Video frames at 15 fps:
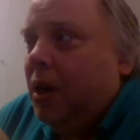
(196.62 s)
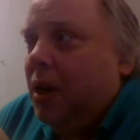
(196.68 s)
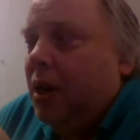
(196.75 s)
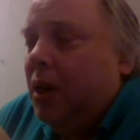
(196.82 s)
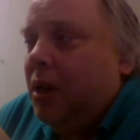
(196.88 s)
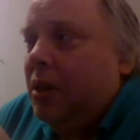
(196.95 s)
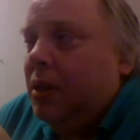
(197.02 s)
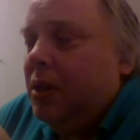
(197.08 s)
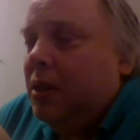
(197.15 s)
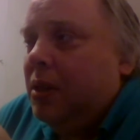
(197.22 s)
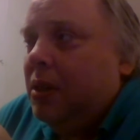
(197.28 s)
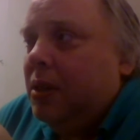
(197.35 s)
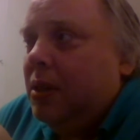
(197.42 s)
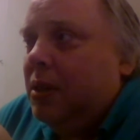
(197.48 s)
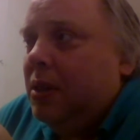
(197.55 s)
and
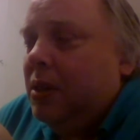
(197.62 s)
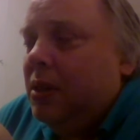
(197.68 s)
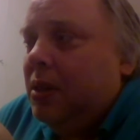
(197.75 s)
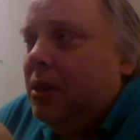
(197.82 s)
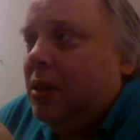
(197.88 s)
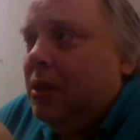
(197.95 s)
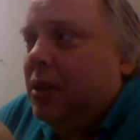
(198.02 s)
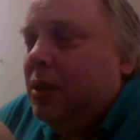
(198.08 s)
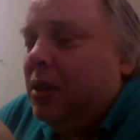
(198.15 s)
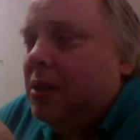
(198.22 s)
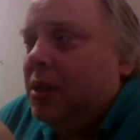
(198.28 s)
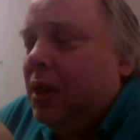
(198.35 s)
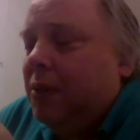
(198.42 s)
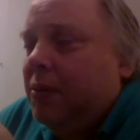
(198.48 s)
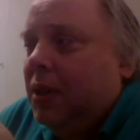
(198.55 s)

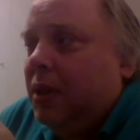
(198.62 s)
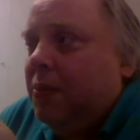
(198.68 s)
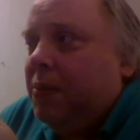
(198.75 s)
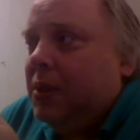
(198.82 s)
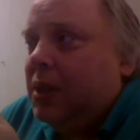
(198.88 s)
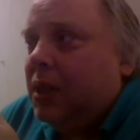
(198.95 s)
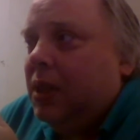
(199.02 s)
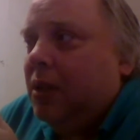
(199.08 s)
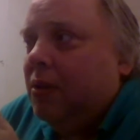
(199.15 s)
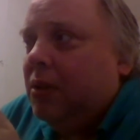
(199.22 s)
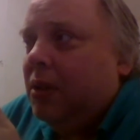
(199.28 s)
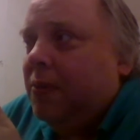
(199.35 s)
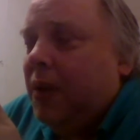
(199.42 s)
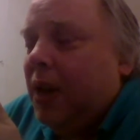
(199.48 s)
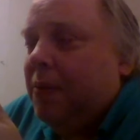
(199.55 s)
doesn't have to live with the
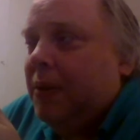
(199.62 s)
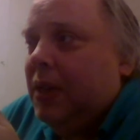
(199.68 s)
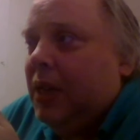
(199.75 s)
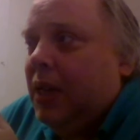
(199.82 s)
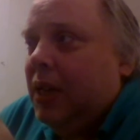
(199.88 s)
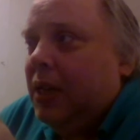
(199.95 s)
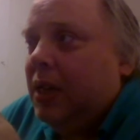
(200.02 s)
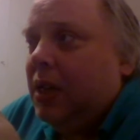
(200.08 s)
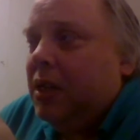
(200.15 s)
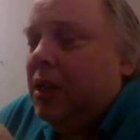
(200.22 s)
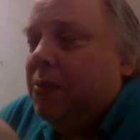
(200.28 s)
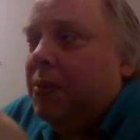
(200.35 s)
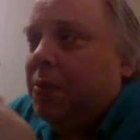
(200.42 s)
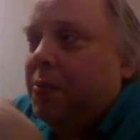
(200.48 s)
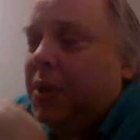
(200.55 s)
guilt of having hit a
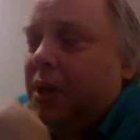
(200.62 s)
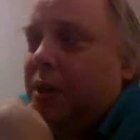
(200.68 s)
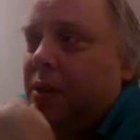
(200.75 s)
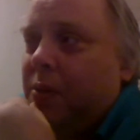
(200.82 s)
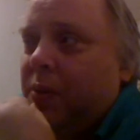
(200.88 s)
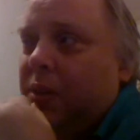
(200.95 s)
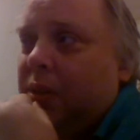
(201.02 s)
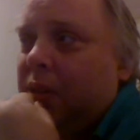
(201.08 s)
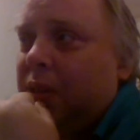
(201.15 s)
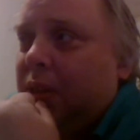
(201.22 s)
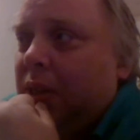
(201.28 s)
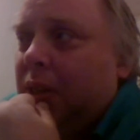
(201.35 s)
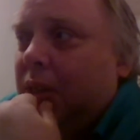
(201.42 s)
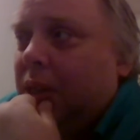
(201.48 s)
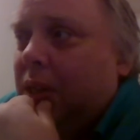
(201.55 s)
human being with
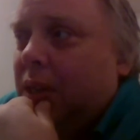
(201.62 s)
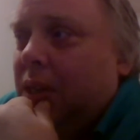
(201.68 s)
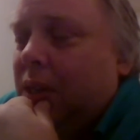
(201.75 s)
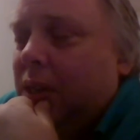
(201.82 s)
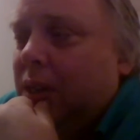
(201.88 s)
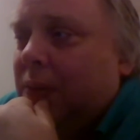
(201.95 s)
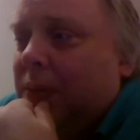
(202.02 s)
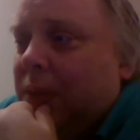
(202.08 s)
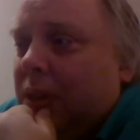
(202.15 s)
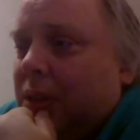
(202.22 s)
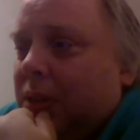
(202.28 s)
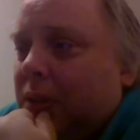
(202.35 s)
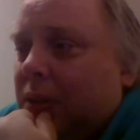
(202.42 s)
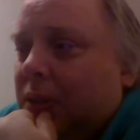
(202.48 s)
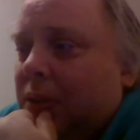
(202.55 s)
a
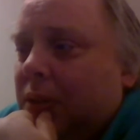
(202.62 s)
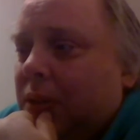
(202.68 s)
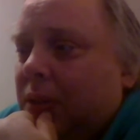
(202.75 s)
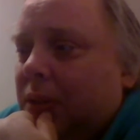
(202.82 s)
vehicle.